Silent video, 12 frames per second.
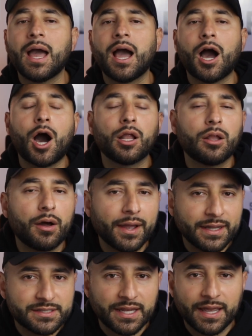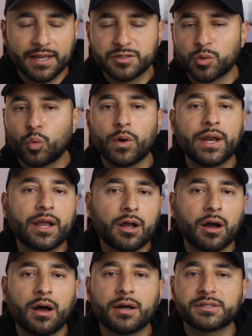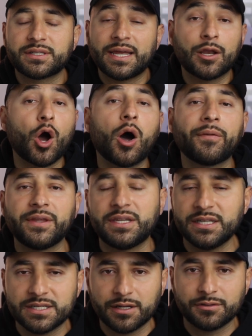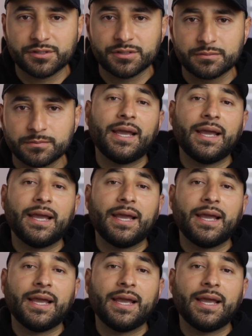how long it takes, what it costs, and all the details.